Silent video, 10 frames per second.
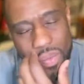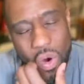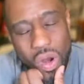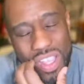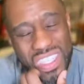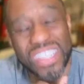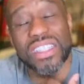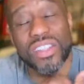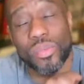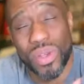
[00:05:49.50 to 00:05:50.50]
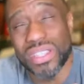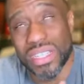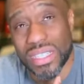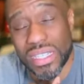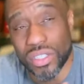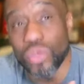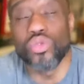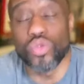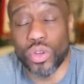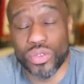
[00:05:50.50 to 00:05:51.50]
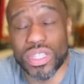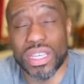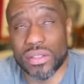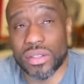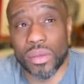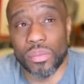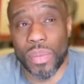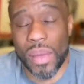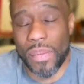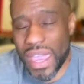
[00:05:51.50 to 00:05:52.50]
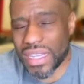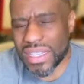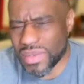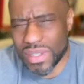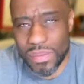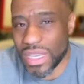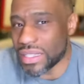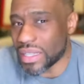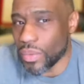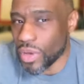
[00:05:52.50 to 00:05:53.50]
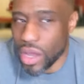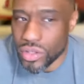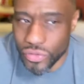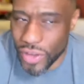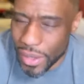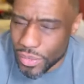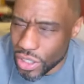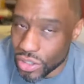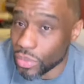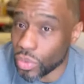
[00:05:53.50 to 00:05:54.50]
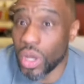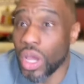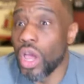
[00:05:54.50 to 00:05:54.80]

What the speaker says: or ascended to the presidency to do those things by mechanisms and means that we also find objectionable,